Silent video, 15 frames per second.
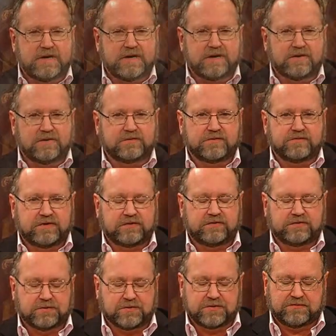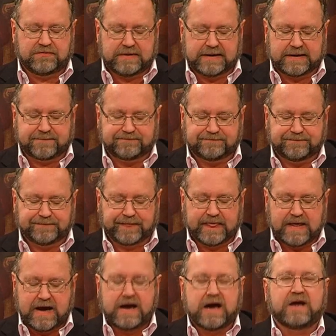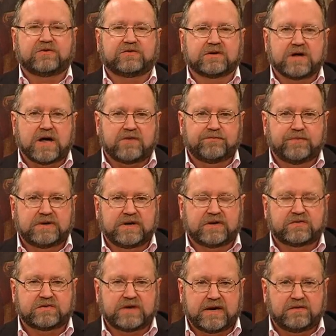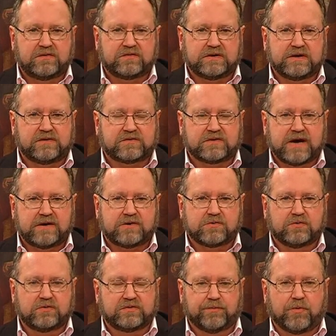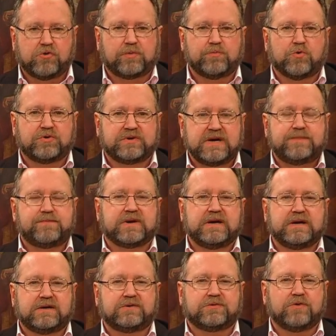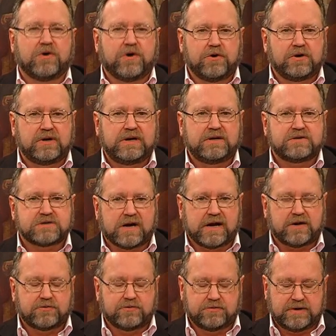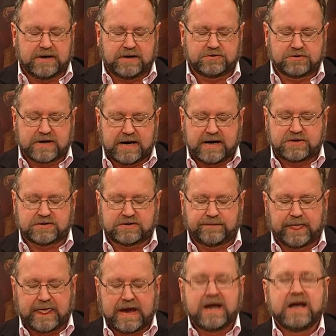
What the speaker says: years of this sort of thing, as the government extends its tentacles more and more deeply into early childhood education.